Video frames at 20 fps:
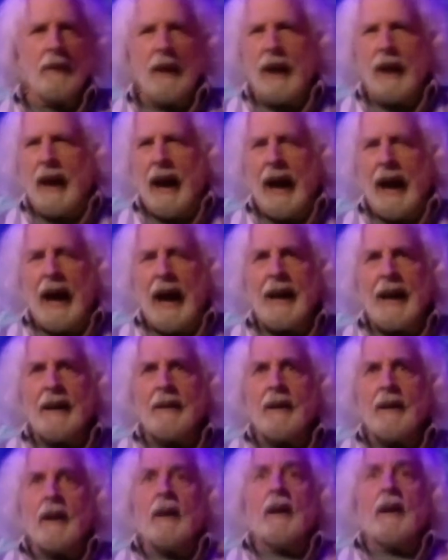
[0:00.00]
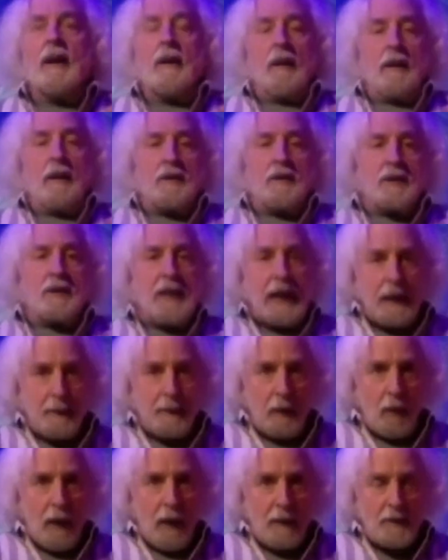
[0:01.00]
I set up
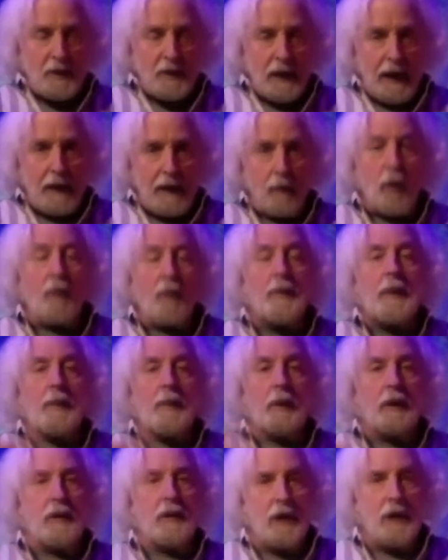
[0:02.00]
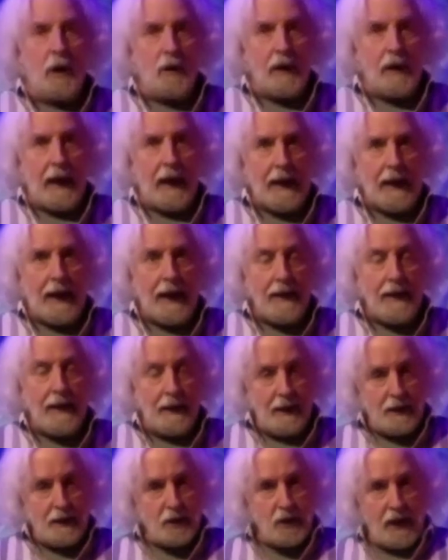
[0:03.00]
a website where people could donate, and in
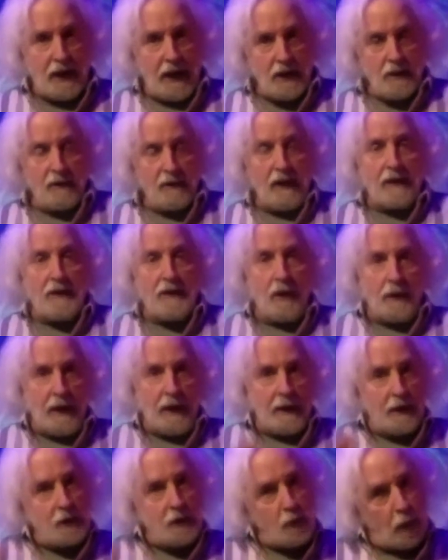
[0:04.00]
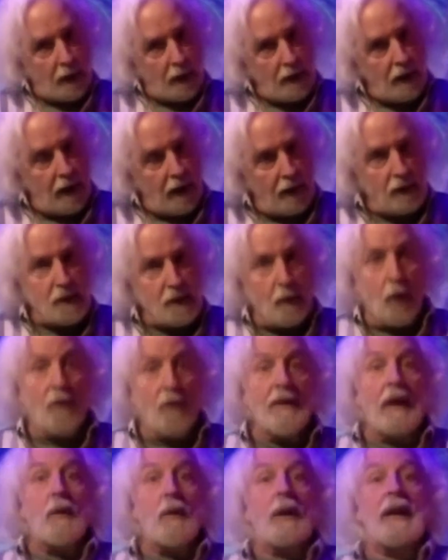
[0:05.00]
exchange, if they donated $20 or more,
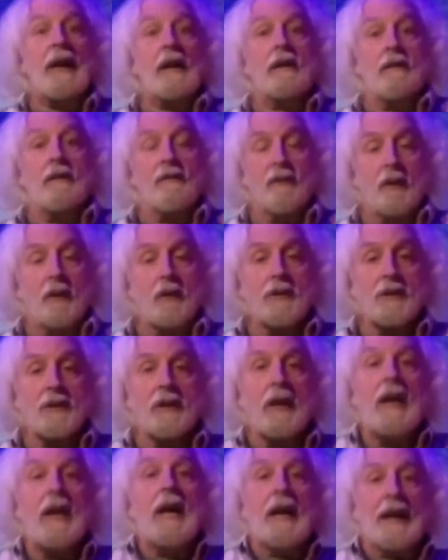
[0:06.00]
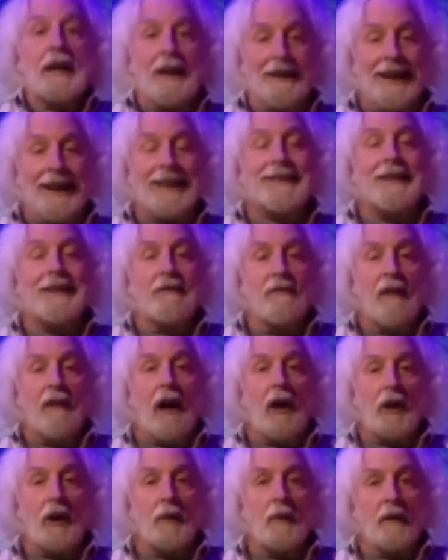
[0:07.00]
they would get the first collected
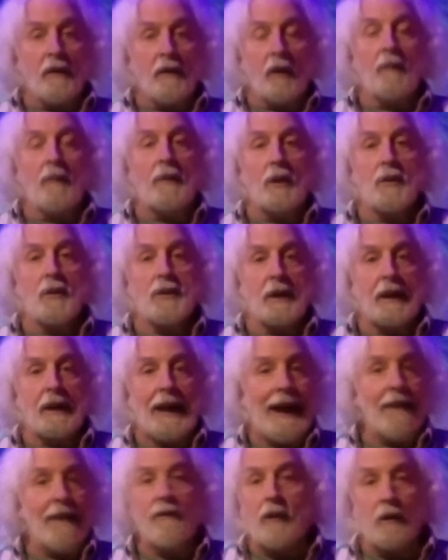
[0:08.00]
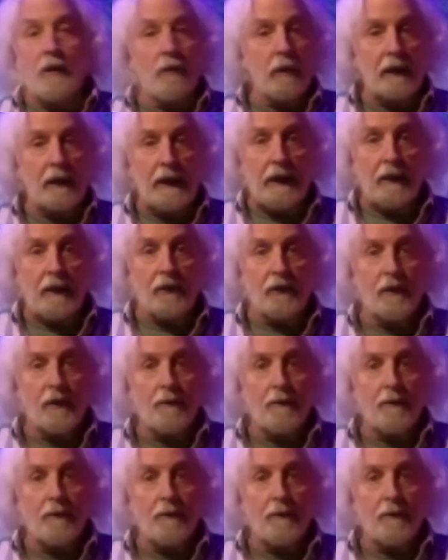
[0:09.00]
volume of her music ever released.